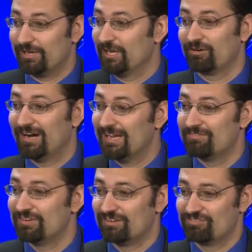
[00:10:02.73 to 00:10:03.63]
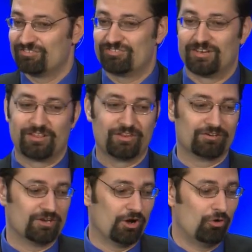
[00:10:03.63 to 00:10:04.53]
ERI even existed. And
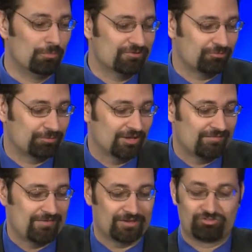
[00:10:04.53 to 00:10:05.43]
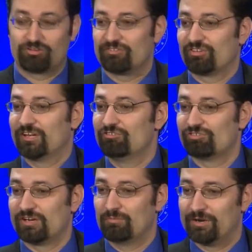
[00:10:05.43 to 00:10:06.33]
then, you know, a whole bunch of pro-life advocates across the
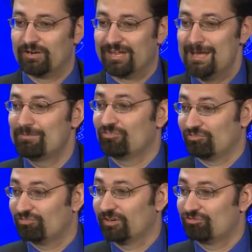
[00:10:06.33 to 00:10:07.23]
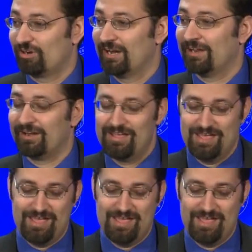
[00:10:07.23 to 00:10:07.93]
country went on the campuses and started trying it.